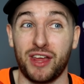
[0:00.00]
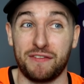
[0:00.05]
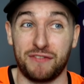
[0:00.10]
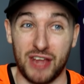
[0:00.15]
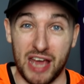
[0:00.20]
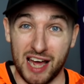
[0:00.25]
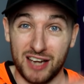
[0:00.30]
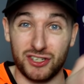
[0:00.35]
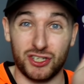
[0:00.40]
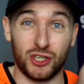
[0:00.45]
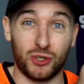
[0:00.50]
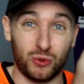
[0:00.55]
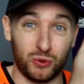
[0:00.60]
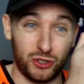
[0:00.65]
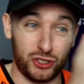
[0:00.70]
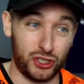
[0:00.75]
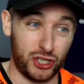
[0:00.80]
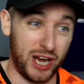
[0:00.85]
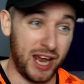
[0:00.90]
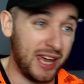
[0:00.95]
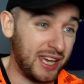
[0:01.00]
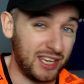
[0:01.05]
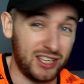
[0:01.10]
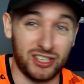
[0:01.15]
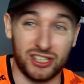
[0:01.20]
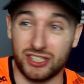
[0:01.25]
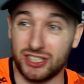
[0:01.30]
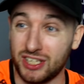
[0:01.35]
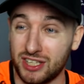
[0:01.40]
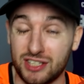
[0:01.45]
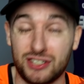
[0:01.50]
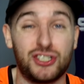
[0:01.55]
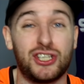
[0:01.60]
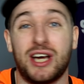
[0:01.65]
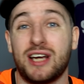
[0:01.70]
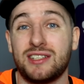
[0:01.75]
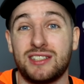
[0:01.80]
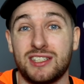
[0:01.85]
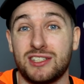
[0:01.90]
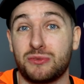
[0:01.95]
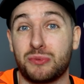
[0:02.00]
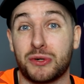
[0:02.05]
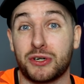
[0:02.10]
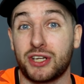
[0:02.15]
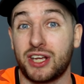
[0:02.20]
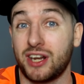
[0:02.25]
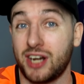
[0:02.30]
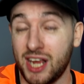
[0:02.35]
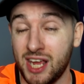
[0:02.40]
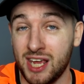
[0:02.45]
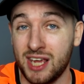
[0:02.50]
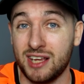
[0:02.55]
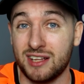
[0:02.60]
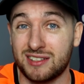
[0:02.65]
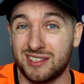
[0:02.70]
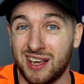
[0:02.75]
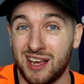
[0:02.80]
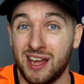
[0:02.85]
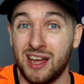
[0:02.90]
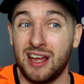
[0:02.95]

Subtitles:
if you actually go and check and you see the chances were created,